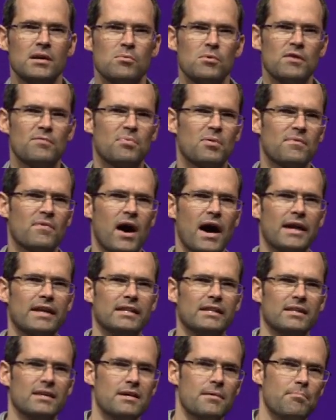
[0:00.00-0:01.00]
We've
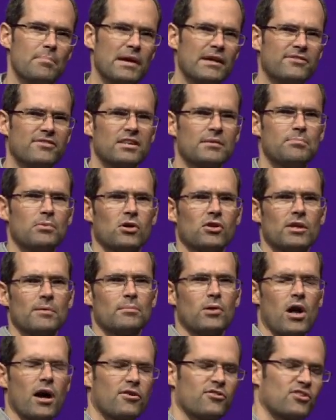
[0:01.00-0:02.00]
provided basic
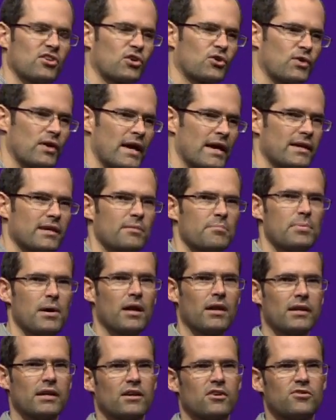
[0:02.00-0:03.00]
building blocks to create
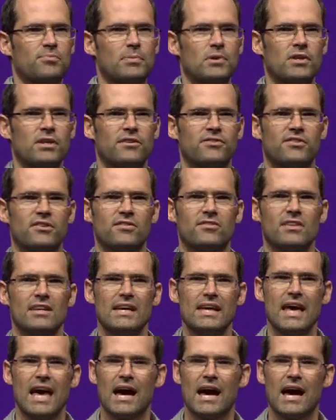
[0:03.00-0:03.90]
compelling experiences,